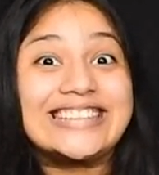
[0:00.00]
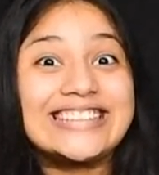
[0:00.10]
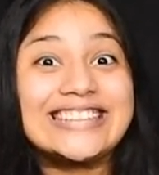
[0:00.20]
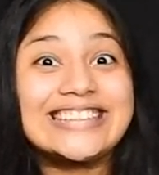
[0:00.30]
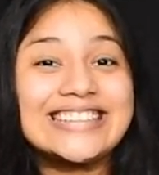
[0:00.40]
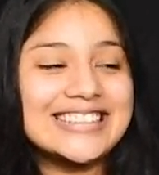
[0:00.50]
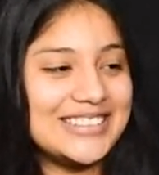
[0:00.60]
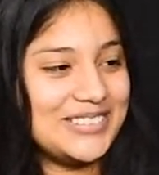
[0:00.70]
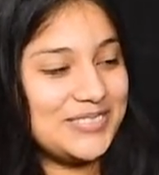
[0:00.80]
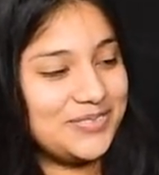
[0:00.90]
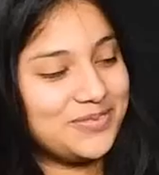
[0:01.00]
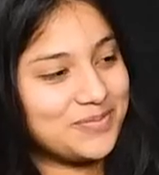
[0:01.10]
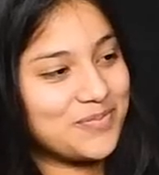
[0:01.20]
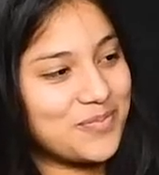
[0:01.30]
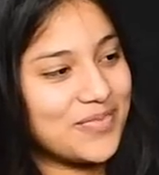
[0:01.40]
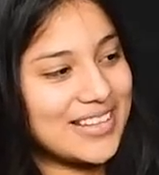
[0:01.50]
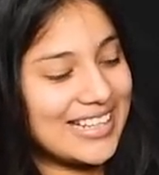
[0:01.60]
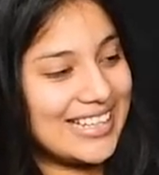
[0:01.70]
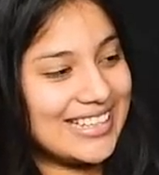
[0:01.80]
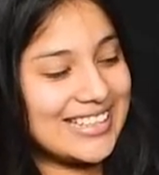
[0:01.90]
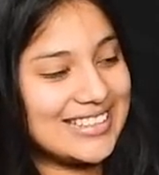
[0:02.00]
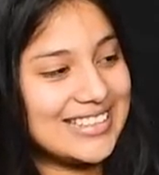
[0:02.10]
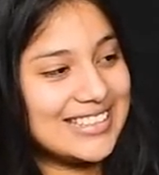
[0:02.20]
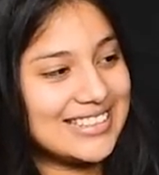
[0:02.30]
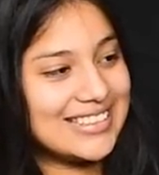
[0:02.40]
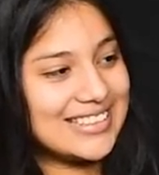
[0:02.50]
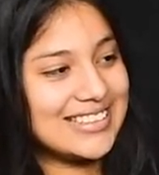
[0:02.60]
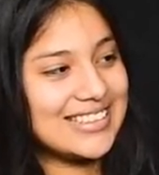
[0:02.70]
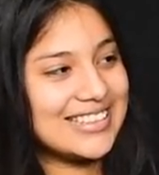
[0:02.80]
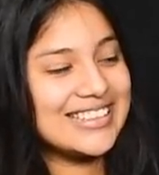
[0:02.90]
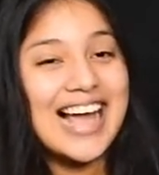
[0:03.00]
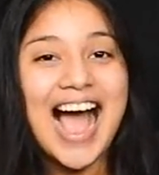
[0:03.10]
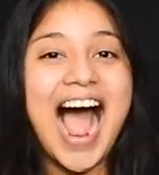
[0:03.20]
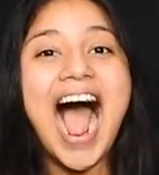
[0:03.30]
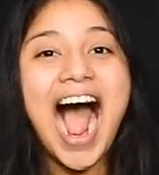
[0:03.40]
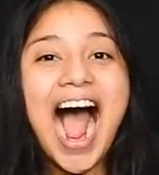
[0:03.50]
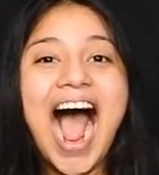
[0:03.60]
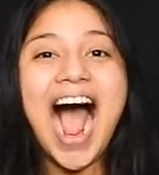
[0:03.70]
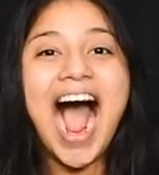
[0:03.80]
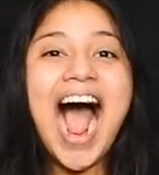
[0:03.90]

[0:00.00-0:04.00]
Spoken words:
The person shown says nothing.